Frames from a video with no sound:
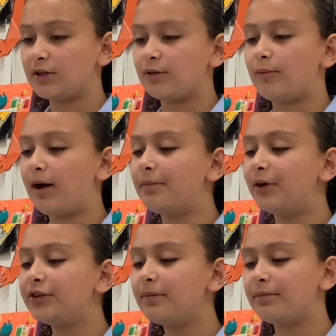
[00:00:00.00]
While
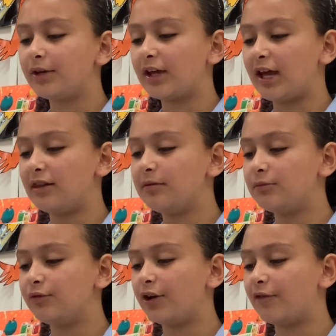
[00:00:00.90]
both the book and the
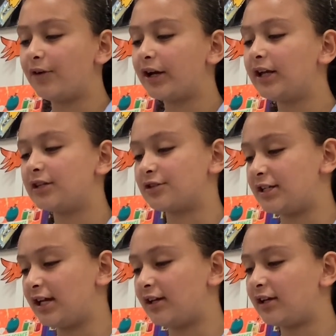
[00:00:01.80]
movie are very
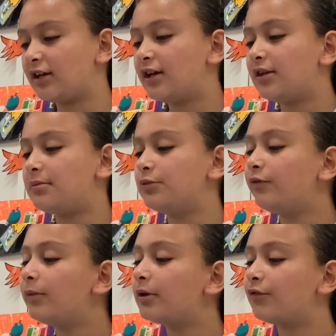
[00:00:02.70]
entertaining, the
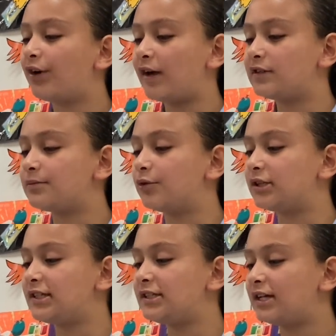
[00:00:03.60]
movie provides more
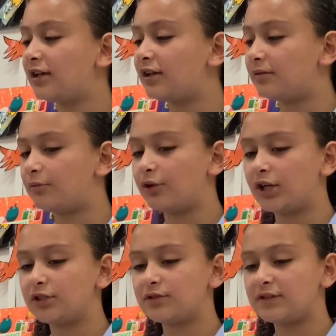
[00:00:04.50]
detail and more
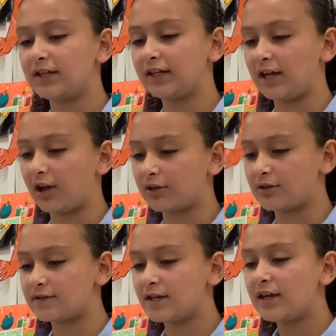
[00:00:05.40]
interesting
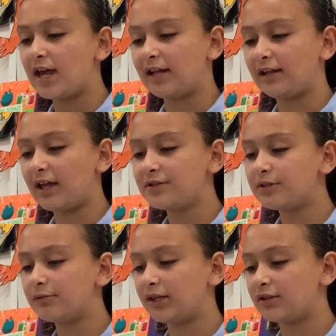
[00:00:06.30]
characters, and allows the
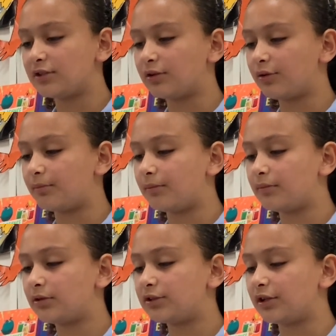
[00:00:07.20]
reader to
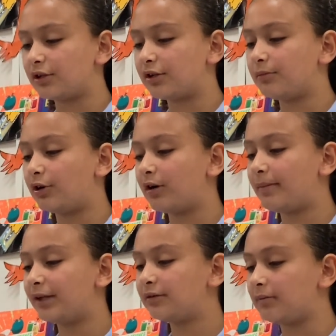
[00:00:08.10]
learn more
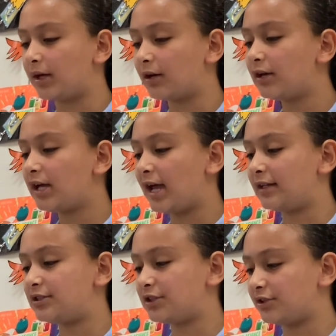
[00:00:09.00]
about the mayor and
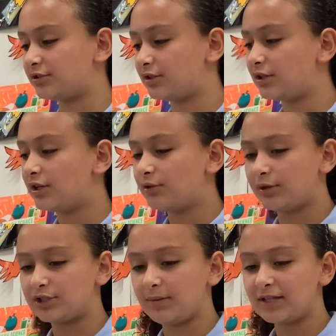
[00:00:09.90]
his children,
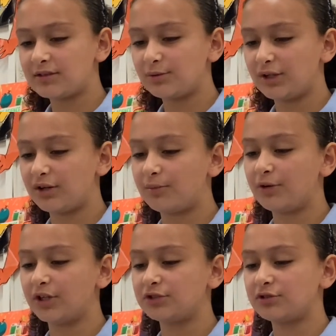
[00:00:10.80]
which makes the reader more
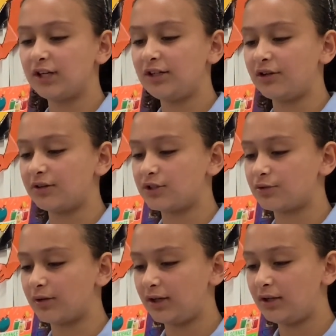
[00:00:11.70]
intrigued on the
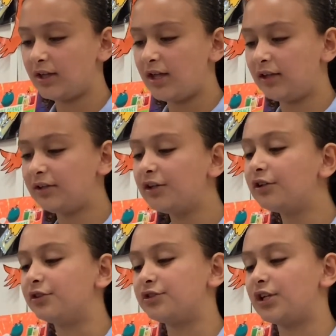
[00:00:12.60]
story. In
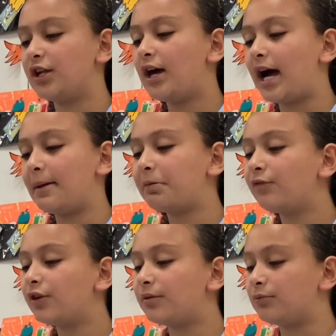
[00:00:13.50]
conclusion, I
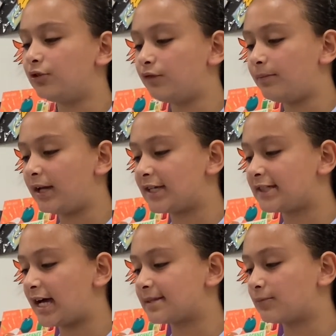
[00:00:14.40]
prefer the movie because it
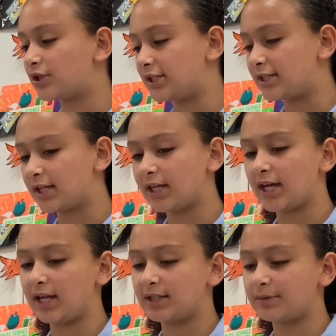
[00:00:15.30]
has more detail
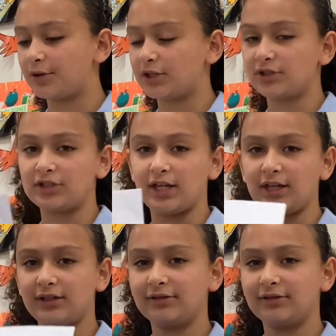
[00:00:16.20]
and it's more entertaining.